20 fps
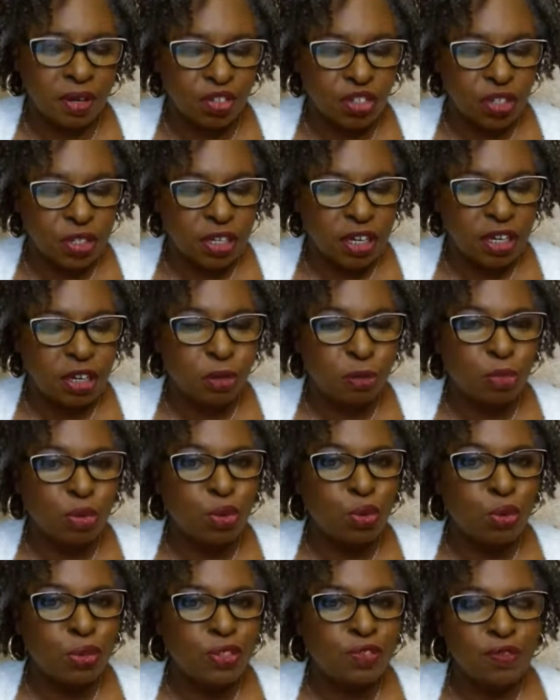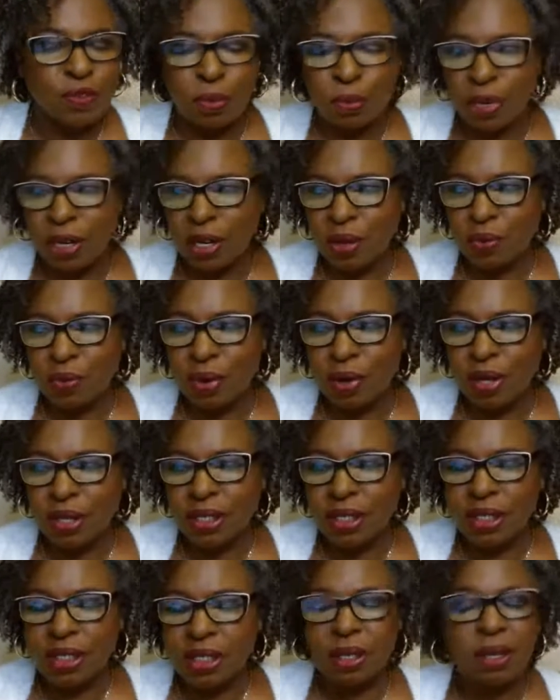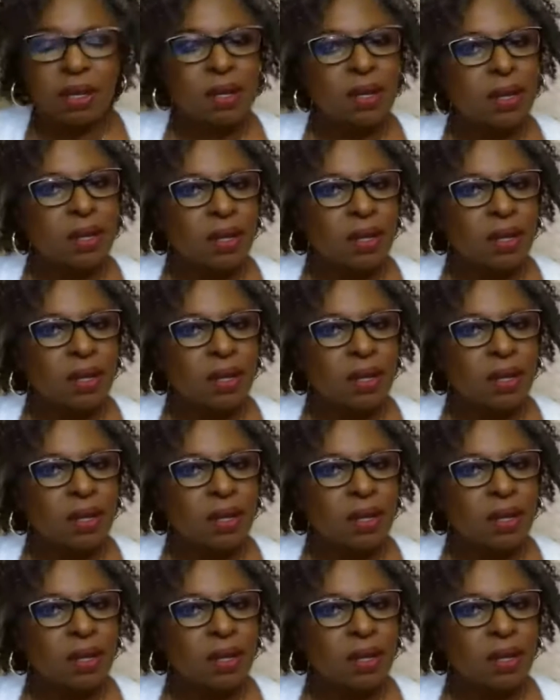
I'm just going to pause for a minute whilst